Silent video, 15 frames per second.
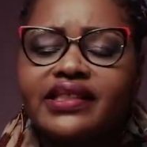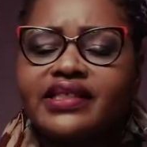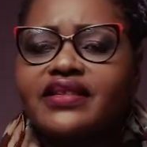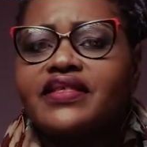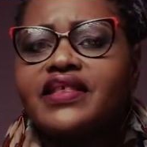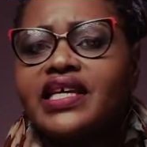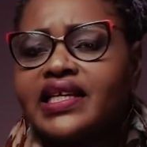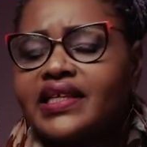
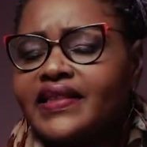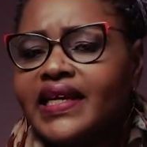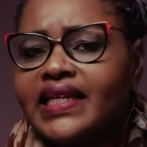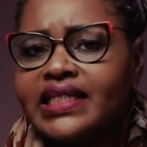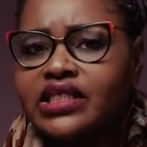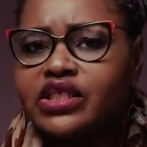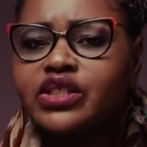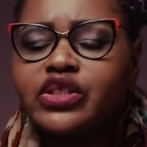think
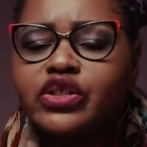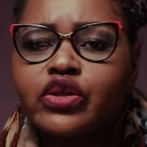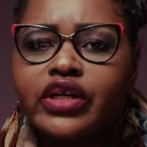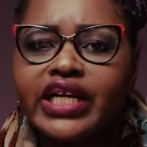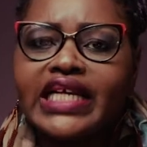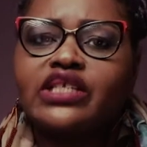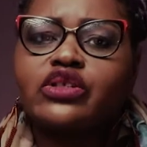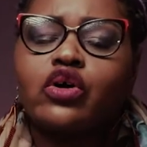that it is
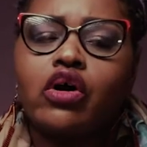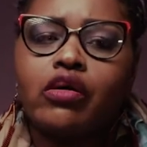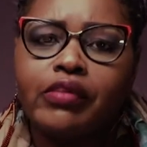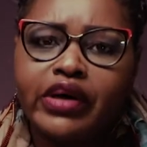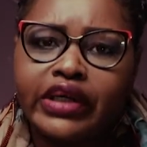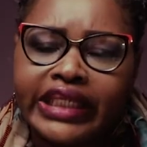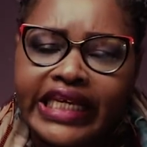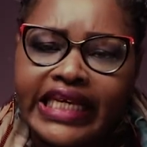not as
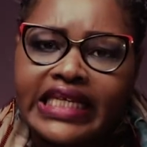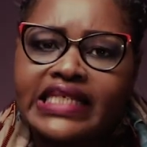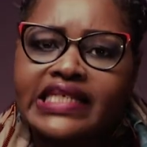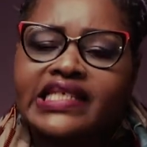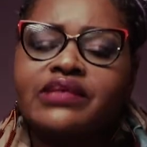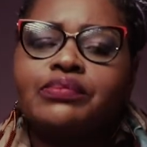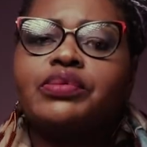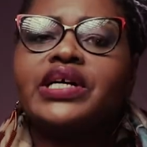common
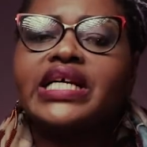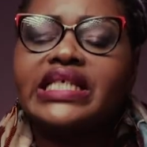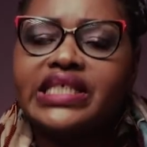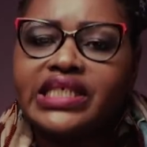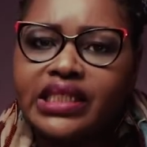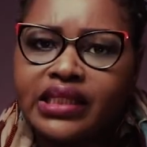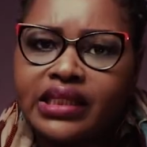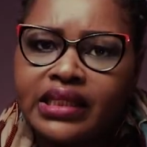as
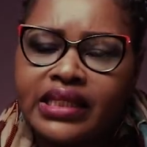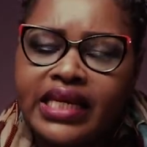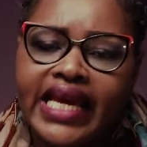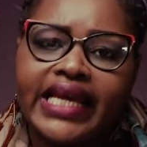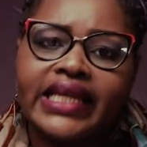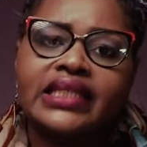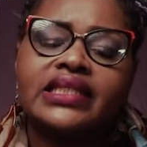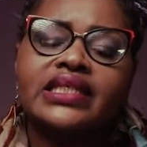depression
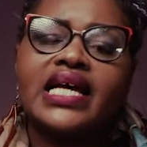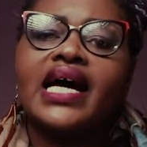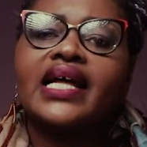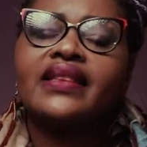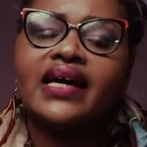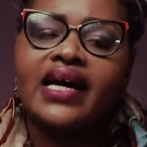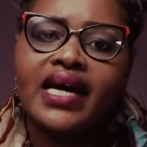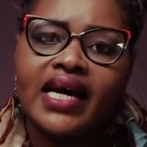and
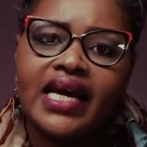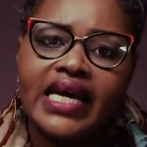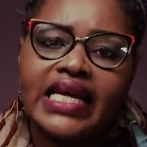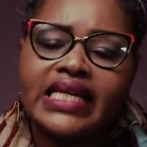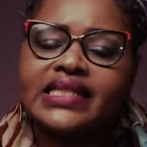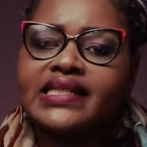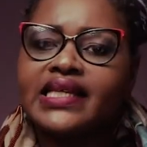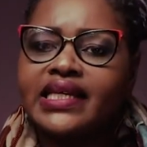other
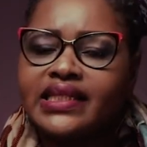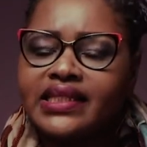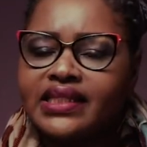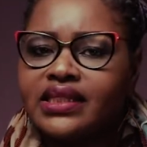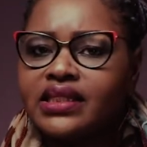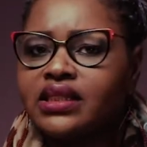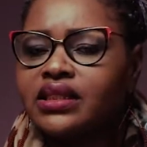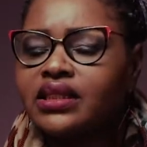
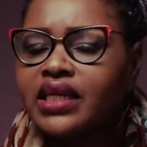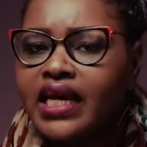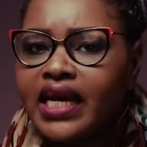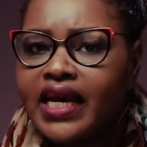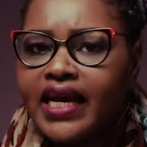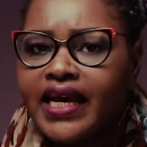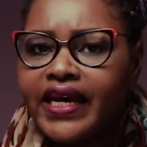anxiety